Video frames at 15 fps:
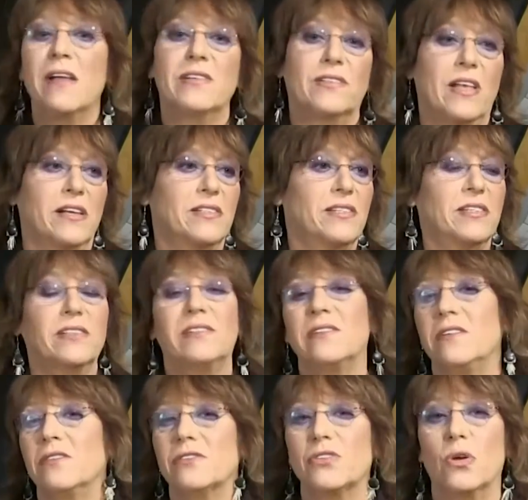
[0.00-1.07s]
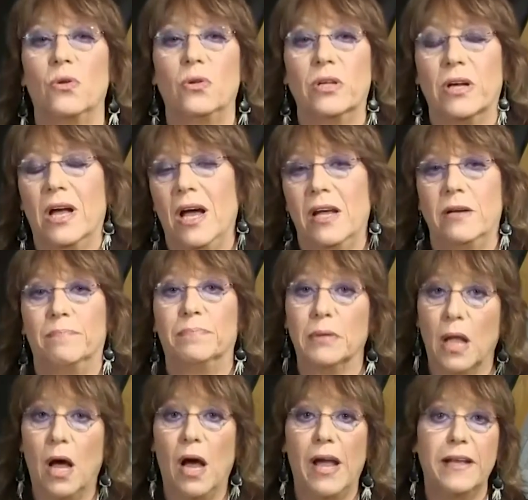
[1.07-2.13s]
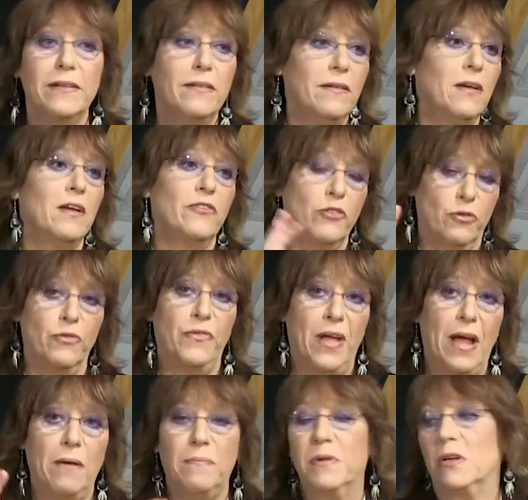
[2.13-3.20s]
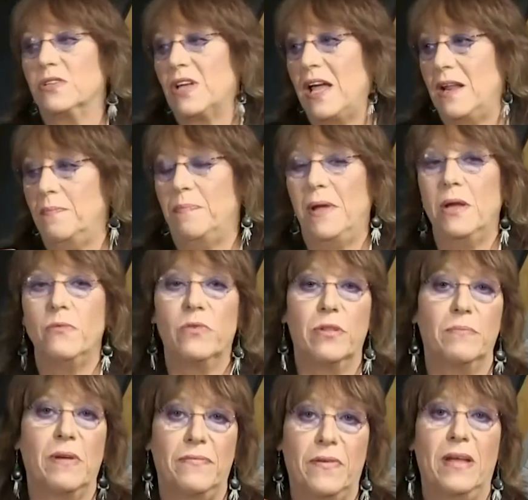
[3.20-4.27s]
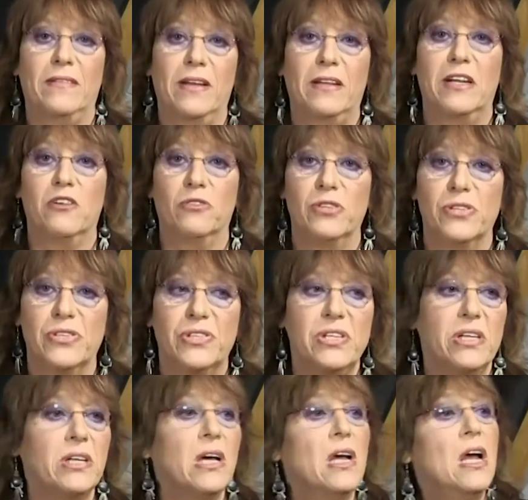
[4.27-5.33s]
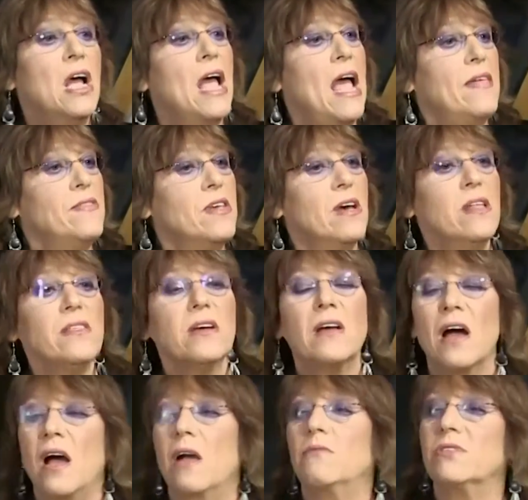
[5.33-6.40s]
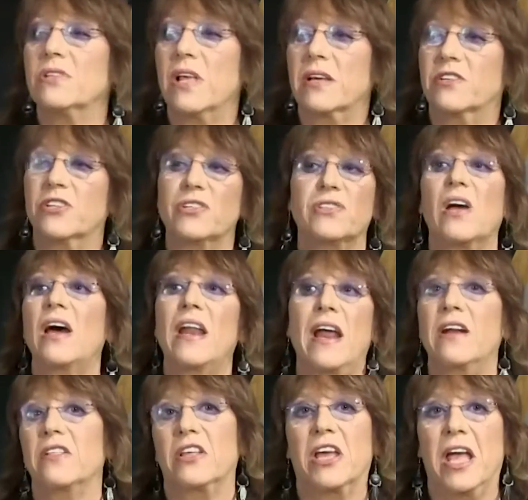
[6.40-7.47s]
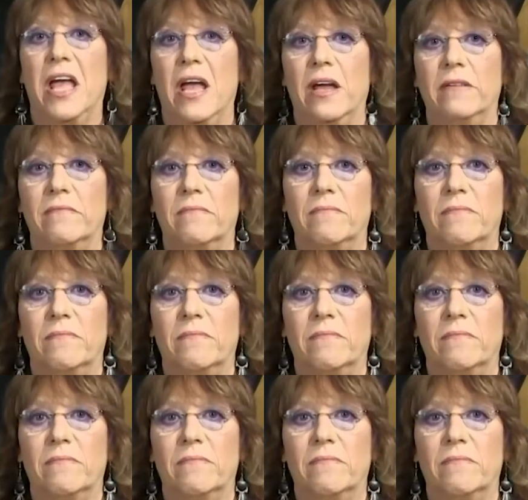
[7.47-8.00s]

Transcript: is like 60 years old and kind of blind, turned out, because I had to paint with him. I found out he couldn't see. And the other guy was like, just got out of the can.